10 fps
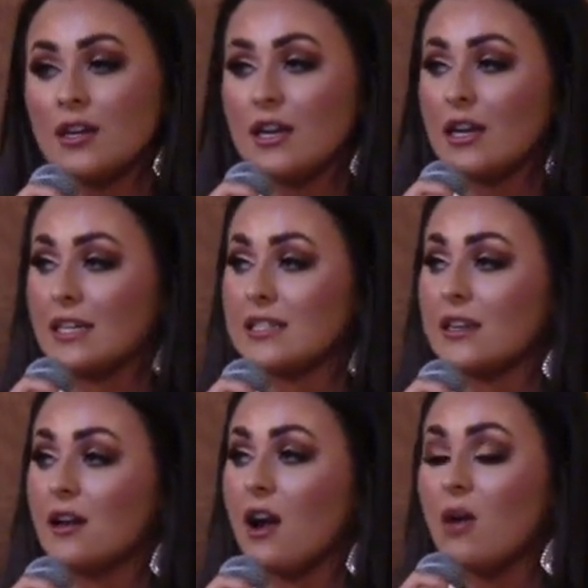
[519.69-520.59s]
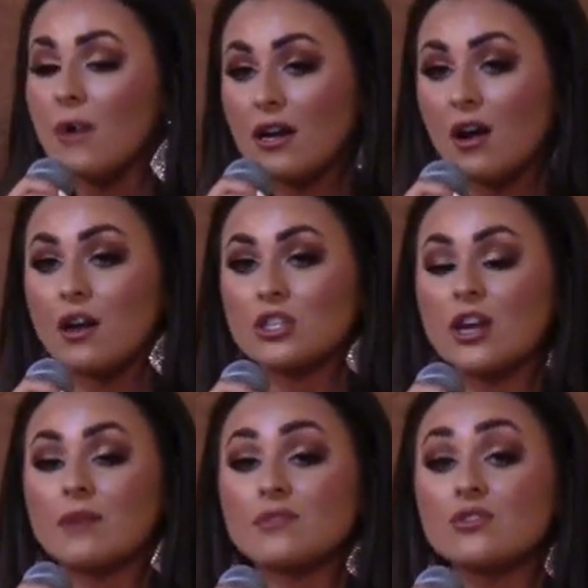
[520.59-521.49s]
And I said, oh my gosh,
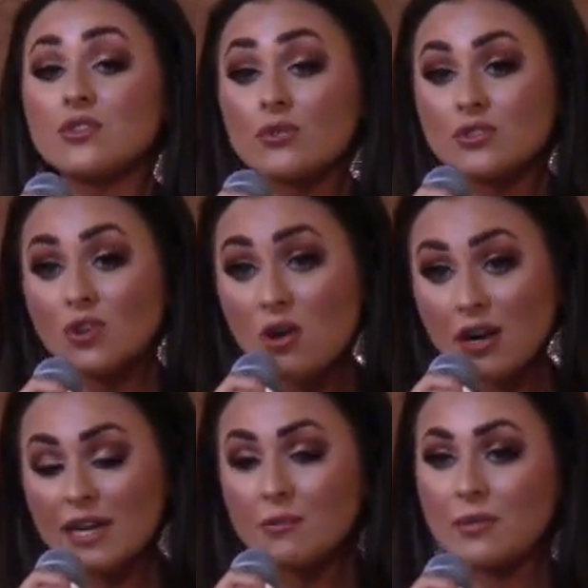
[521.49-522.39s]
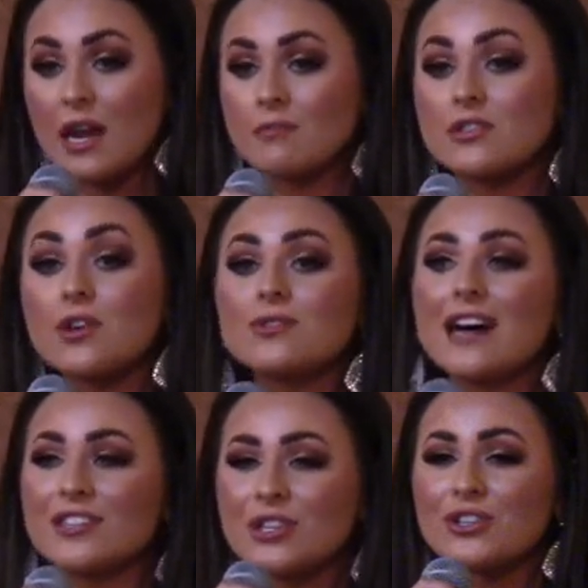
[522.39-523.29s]
I'm so sorry, but I'm so
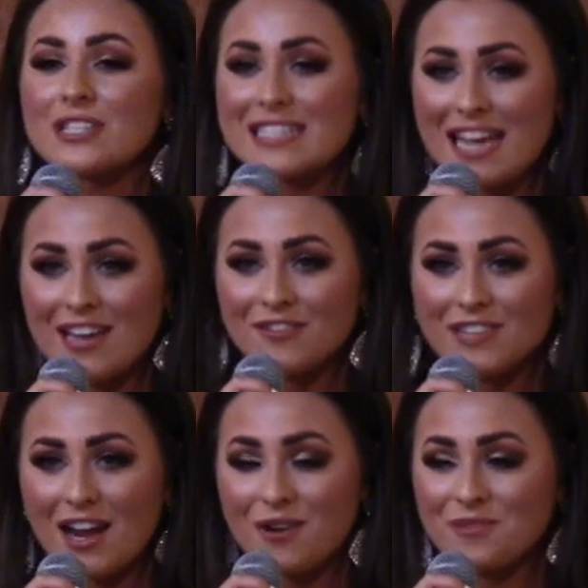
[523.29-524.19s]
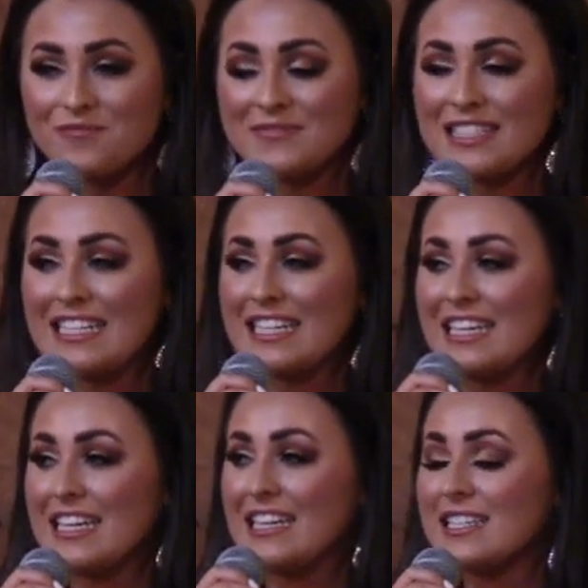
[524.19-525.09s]
glad that you're safe now.
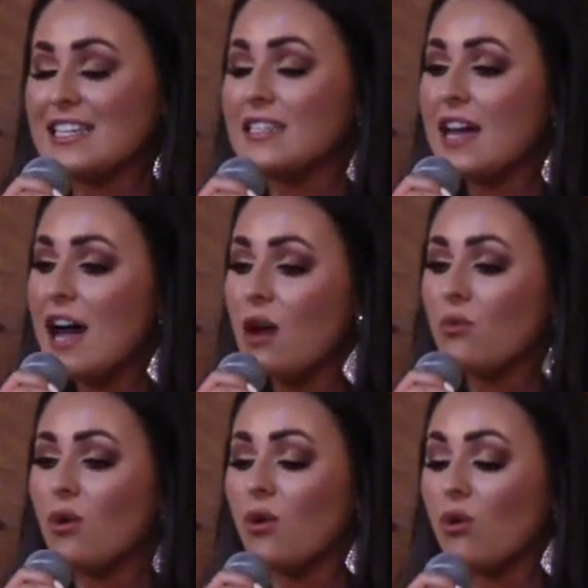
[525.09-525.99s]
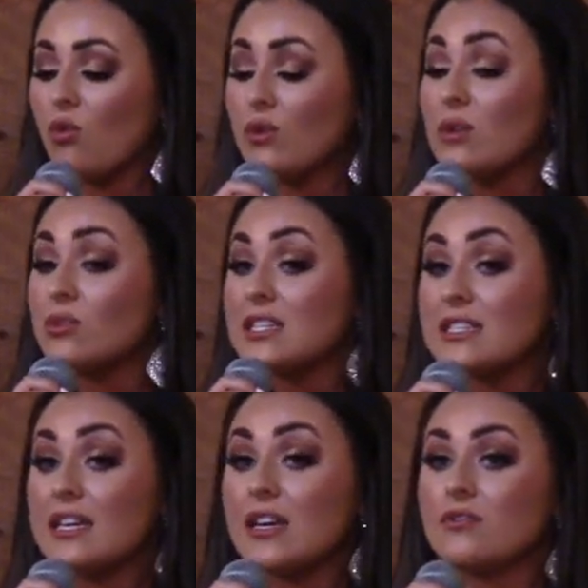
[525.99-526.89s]
And he said, yeah, well, we
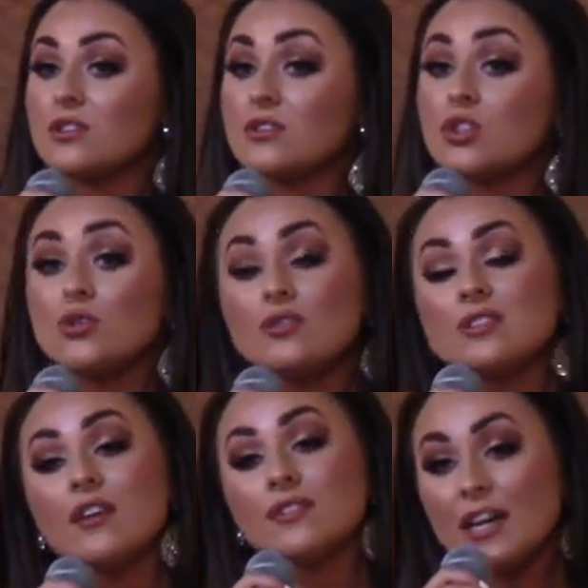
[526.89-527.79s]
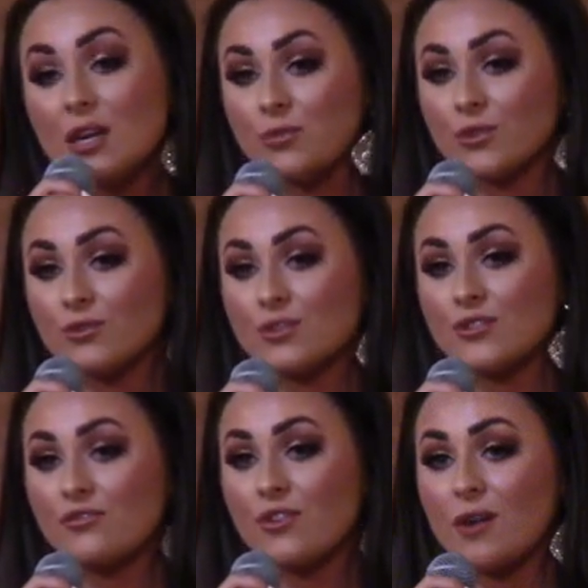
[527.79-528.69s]
received 2 stuffed animals
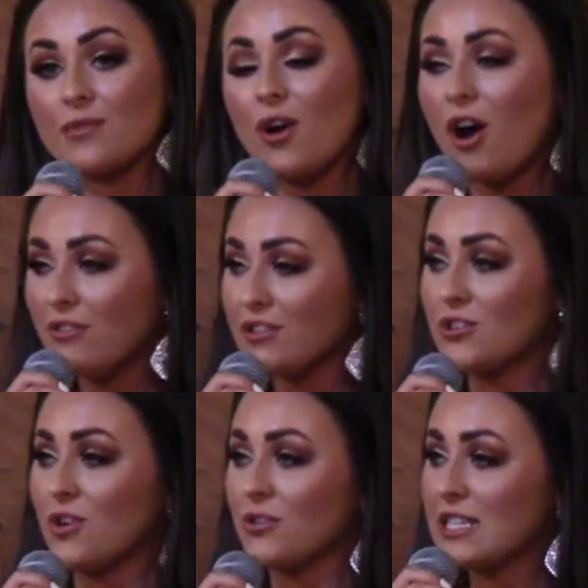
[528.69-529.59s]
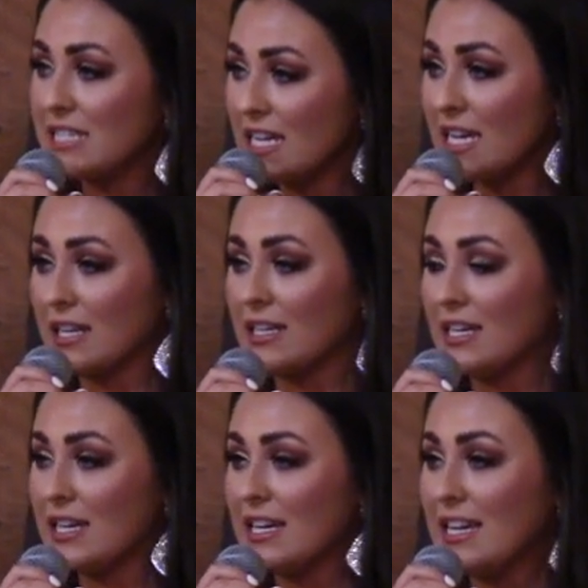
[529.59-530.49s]
from the officer on the scene.
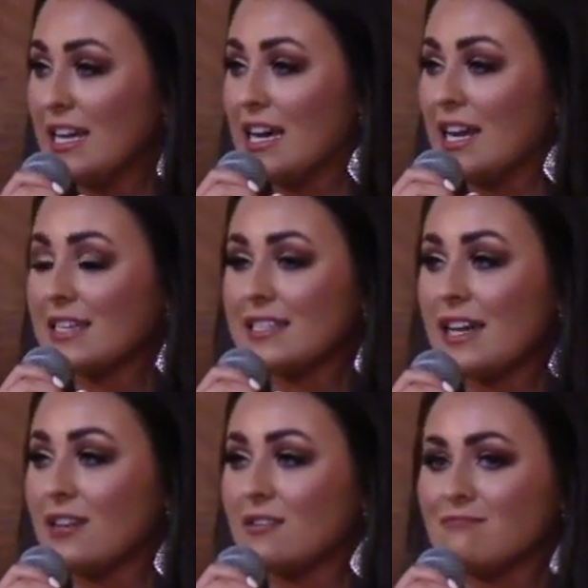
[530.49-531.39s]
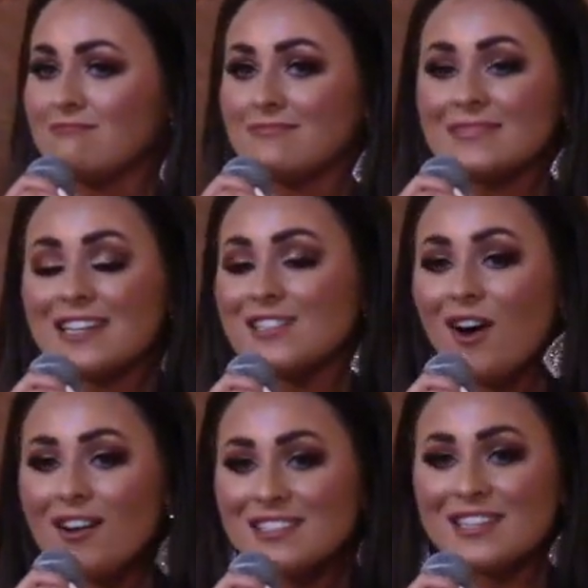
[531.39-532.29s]
And I said, that's
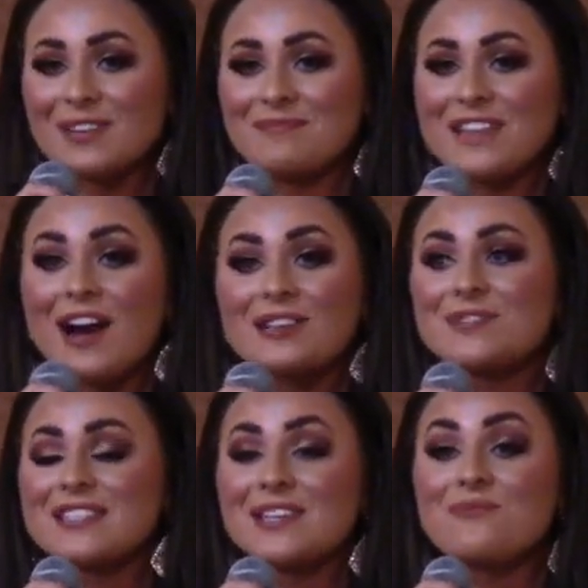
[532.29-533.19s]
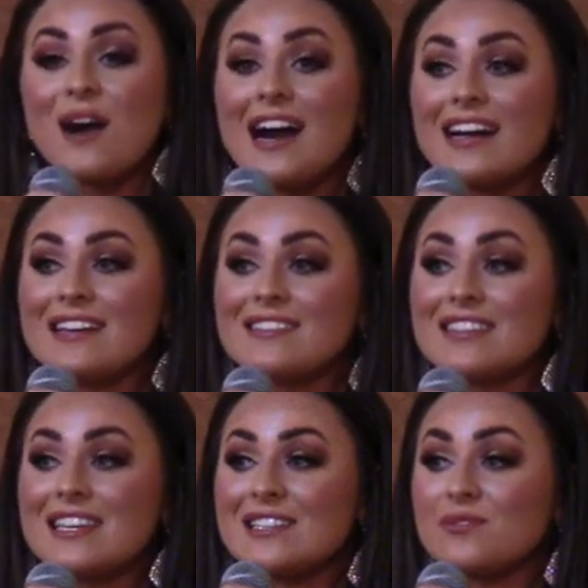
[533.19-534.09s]
awesome. Now you see why
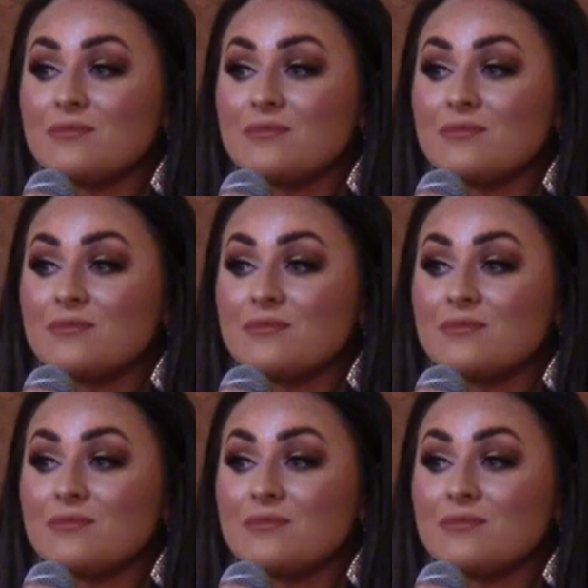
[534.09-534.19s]
this